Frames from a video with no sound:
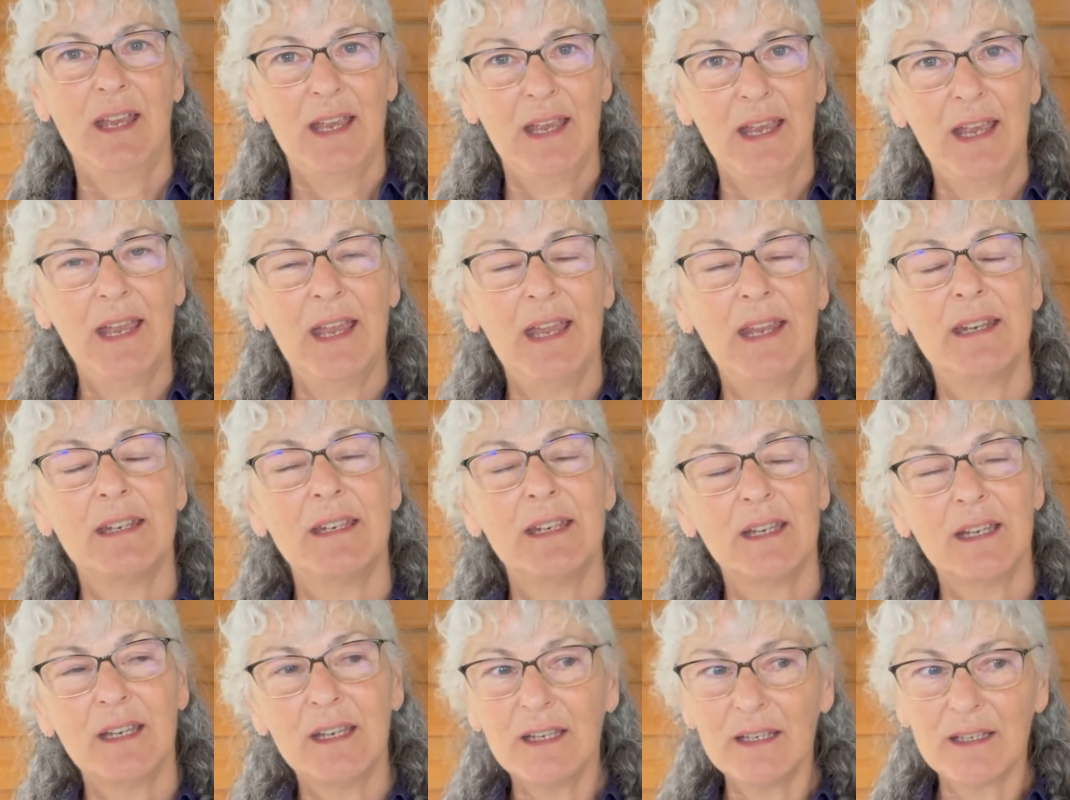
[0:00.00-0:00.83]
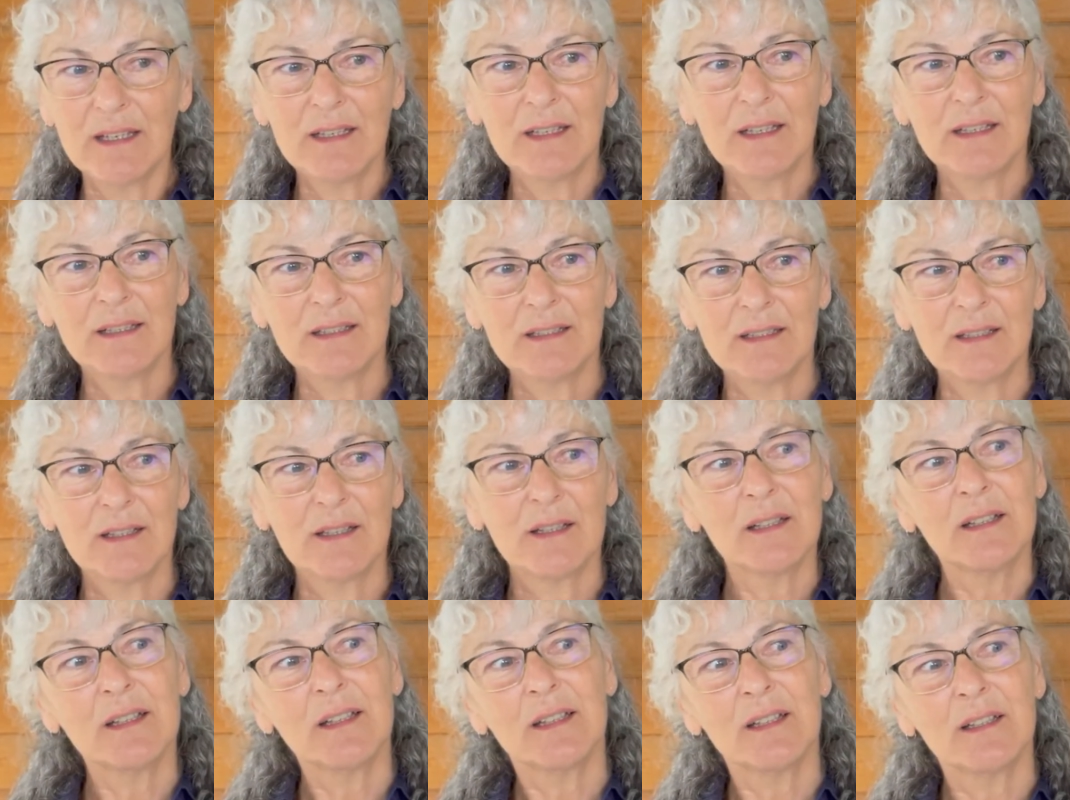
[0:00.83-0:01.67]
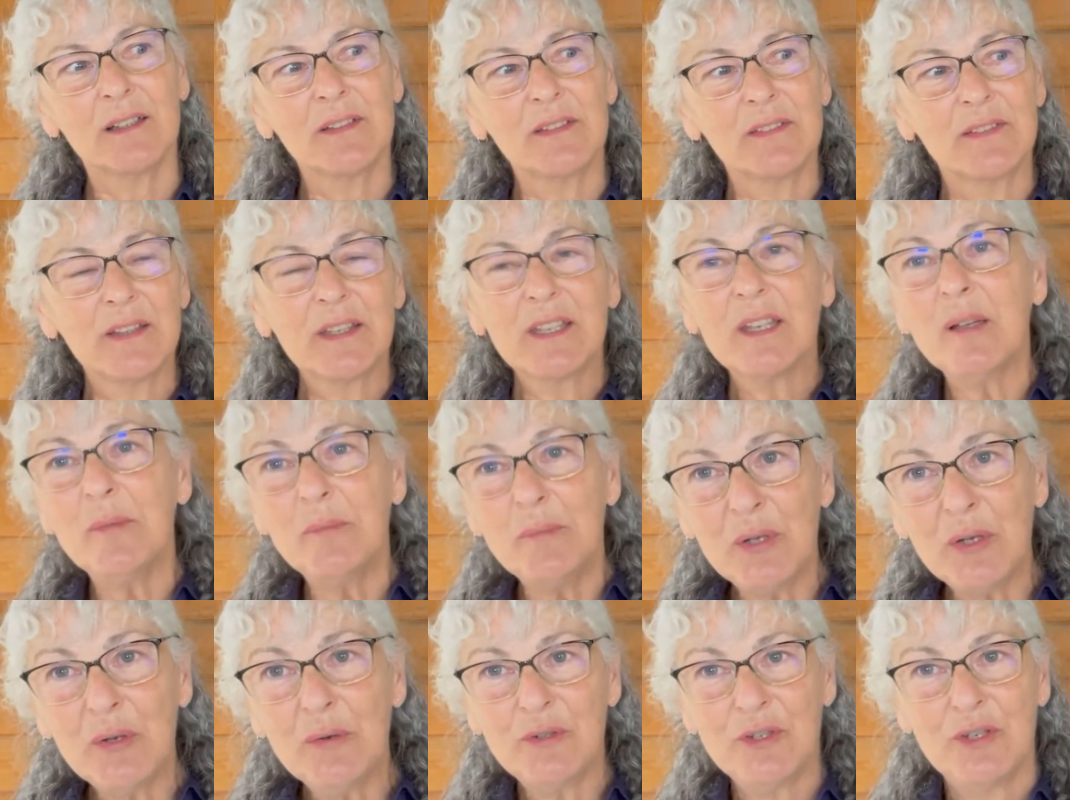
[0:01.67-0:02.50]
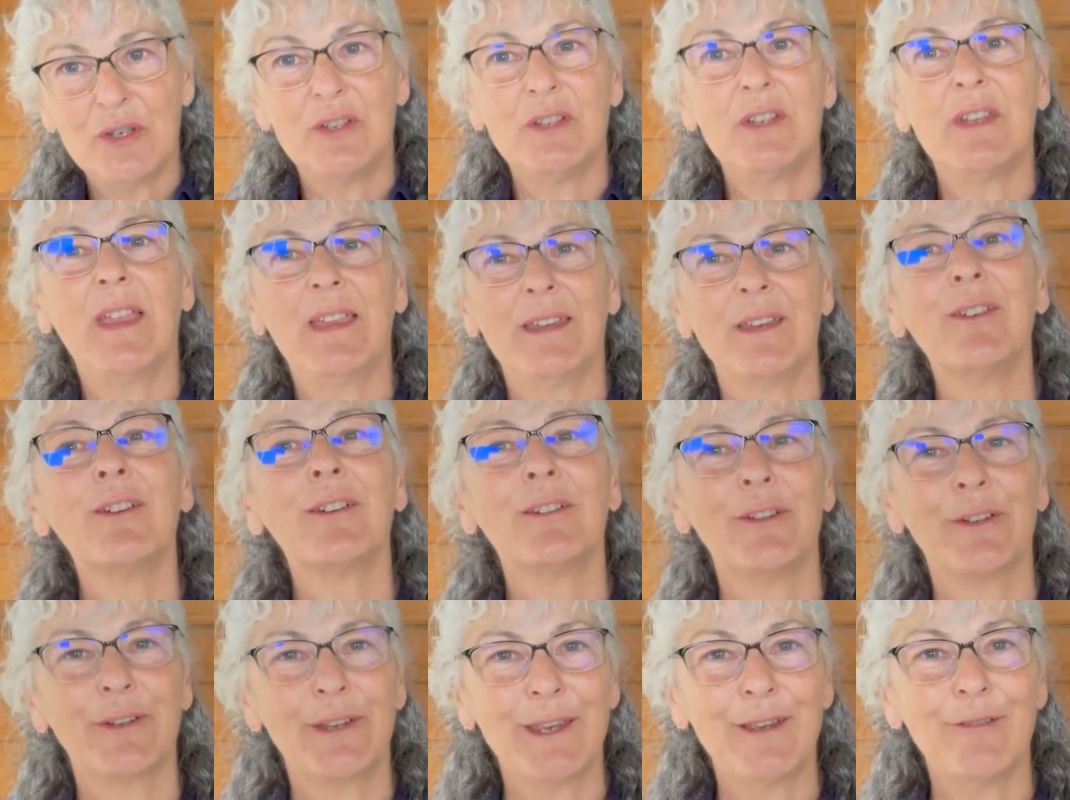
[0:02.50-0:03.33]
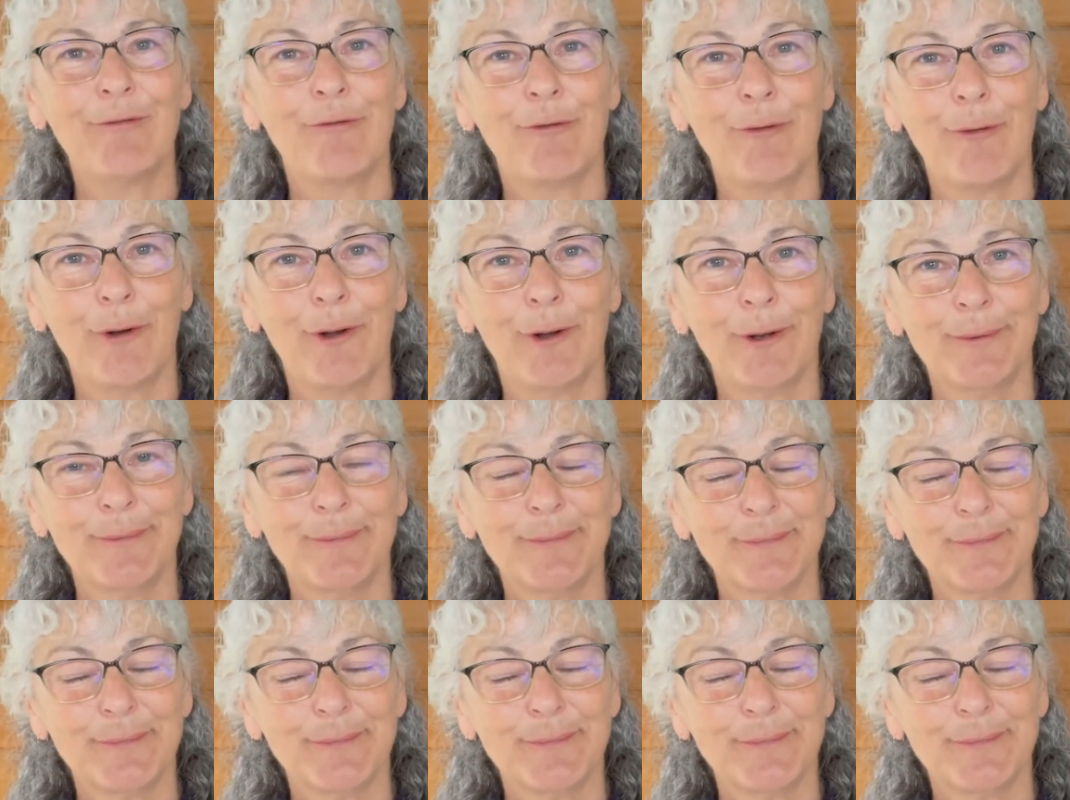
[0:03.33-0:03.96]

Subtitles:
and the communion that you're looking for.